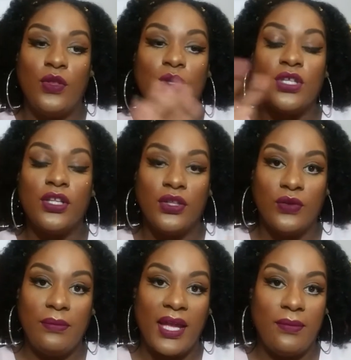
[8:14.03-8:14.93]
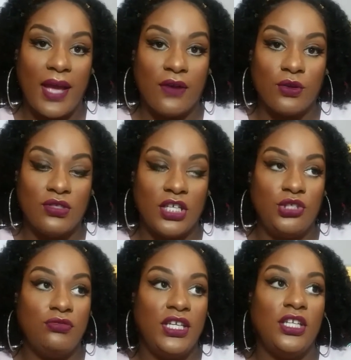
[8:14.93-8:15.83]
Those are the three main macros
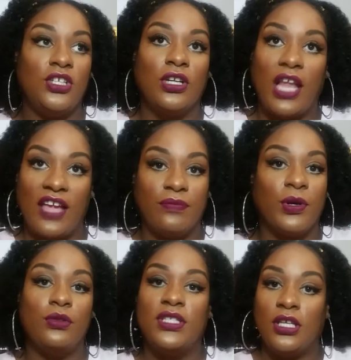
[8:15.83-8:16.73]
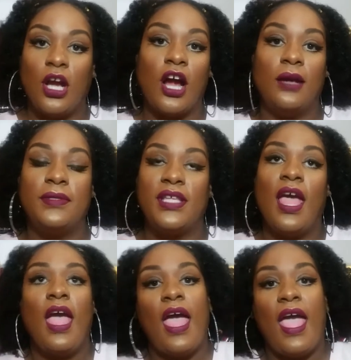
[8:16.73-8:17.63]
that you need in your life: protein, carbs,
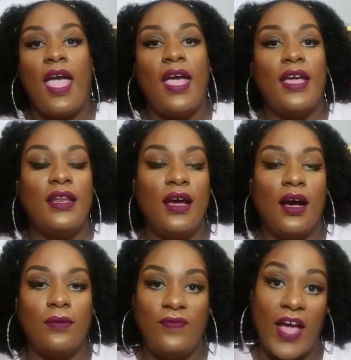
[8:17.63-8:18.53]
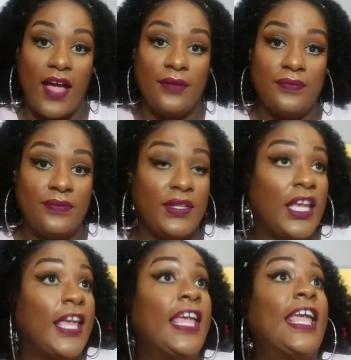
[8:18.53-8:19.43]
and fat.
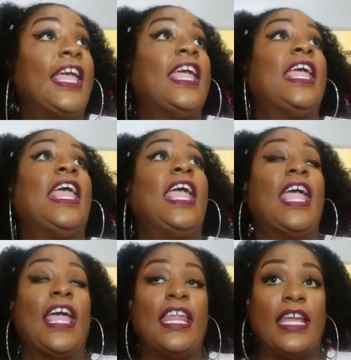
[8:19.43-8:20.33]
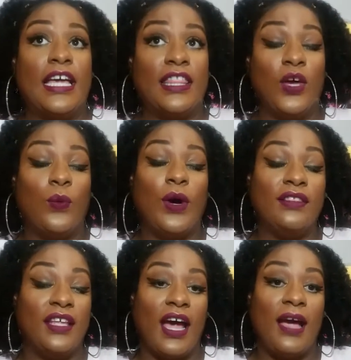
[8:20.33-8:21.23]
And the
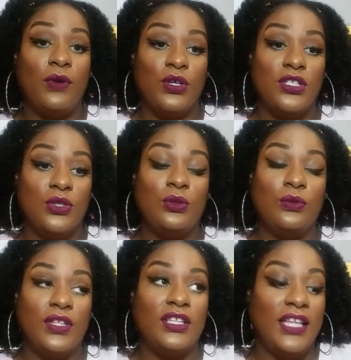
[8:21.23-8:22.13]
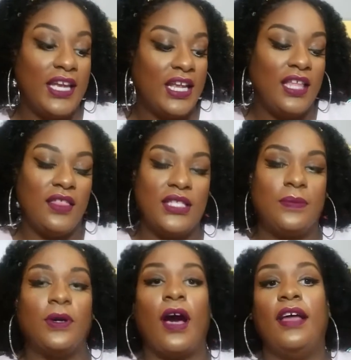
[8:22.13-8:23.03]
one that I'm going to do, the lady in
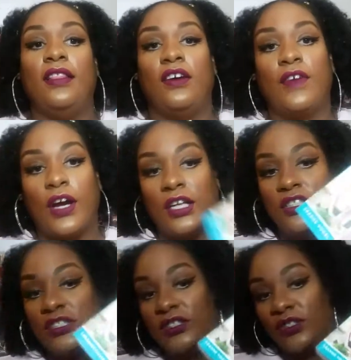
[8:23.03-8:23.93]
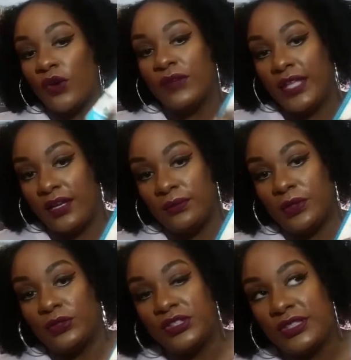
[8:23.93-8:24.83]
this book, I love her. She's so relatable.